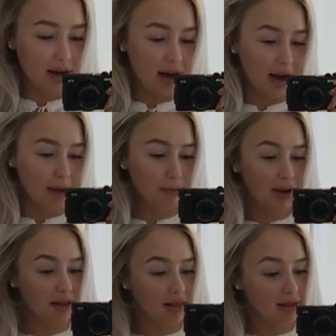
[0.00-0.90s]

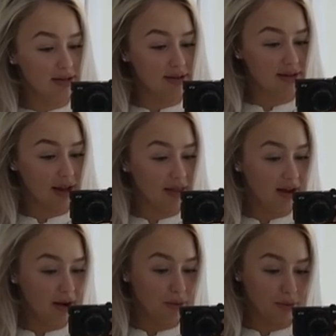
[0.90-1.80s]
This is
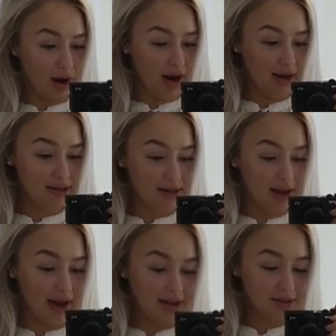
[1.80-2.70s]
another white
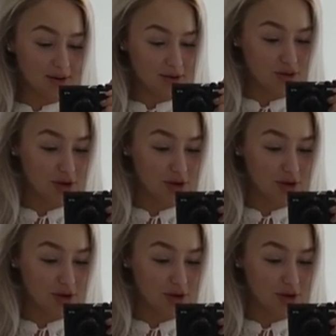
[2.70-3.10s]
ASOS